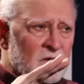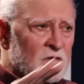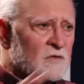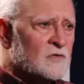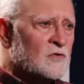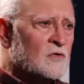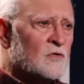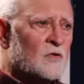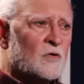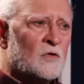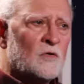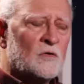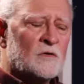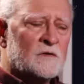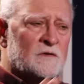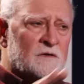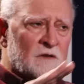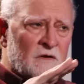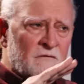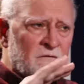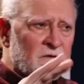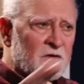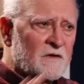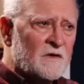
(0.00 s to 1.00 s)
their
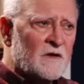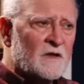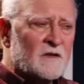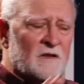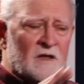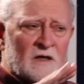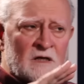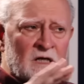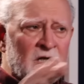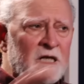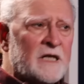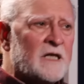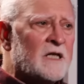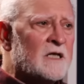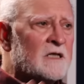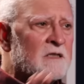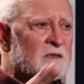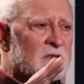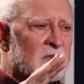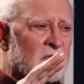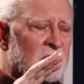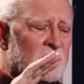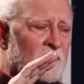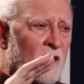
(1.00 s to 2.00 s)
schools, everything, their
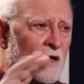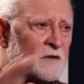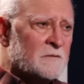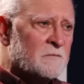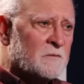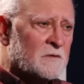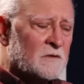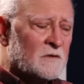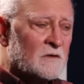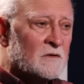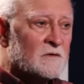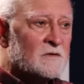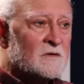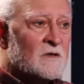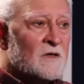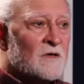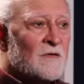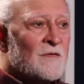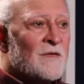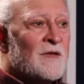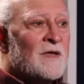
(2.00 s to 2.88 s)
clinics, their hospitals.